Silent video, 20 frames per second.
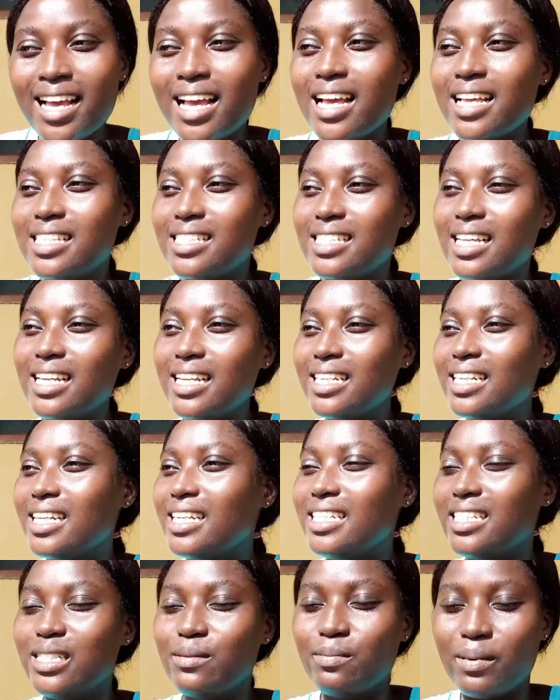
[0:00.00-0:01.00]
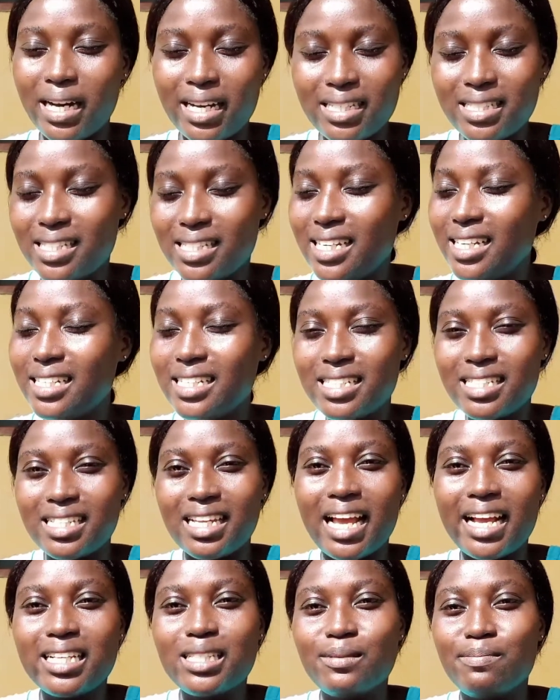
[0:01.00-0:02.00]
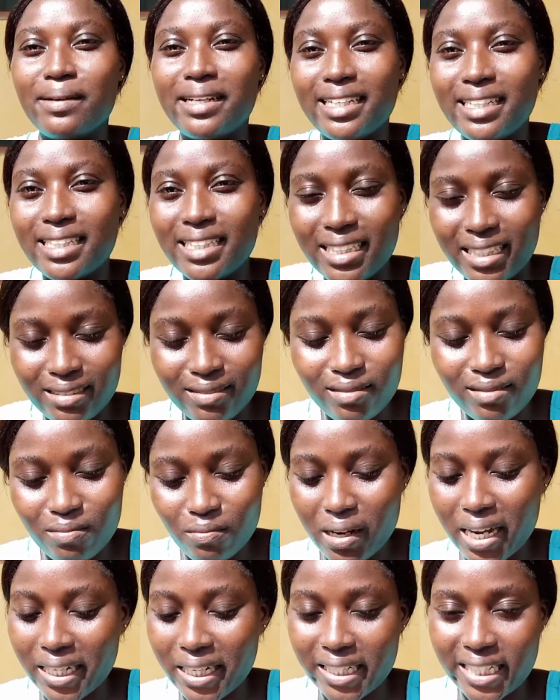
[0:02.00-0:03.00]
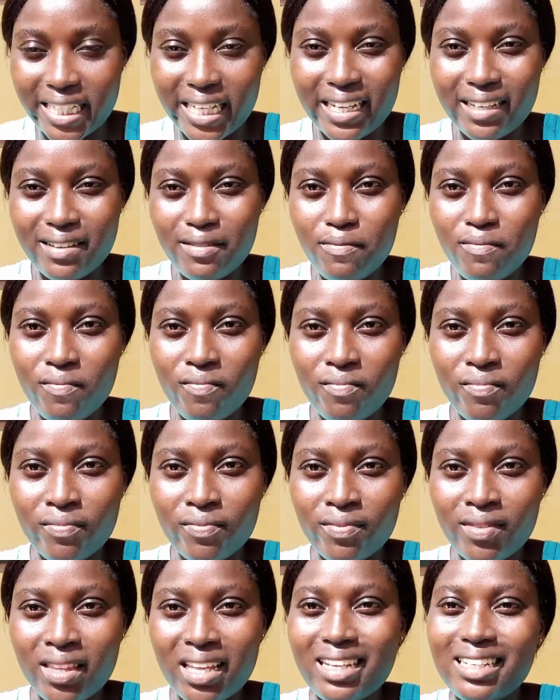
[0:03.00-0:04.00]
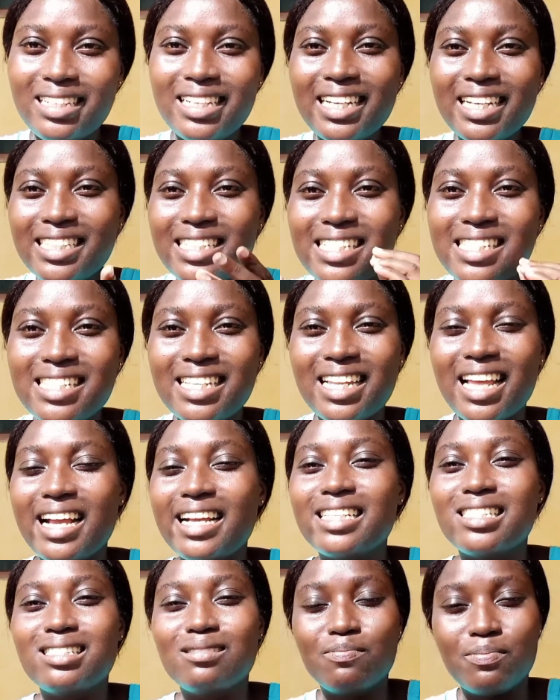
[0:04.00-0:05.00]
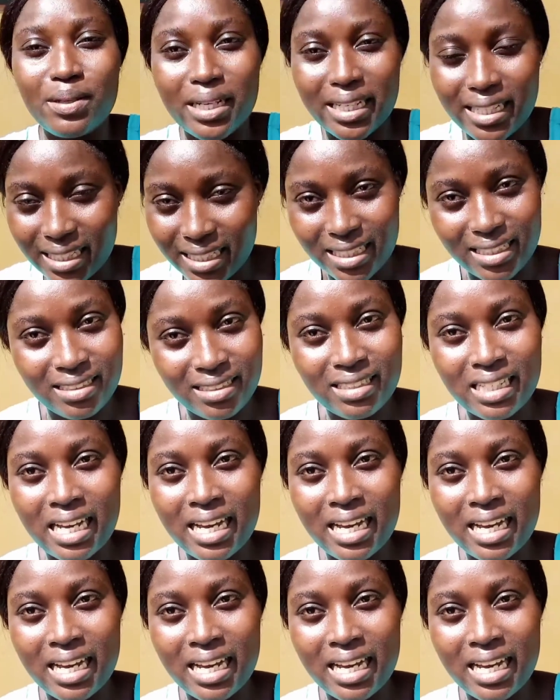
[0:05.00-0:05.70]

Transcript: Selling ladies bags. Ladies like spending, my dear. Ladies like spending.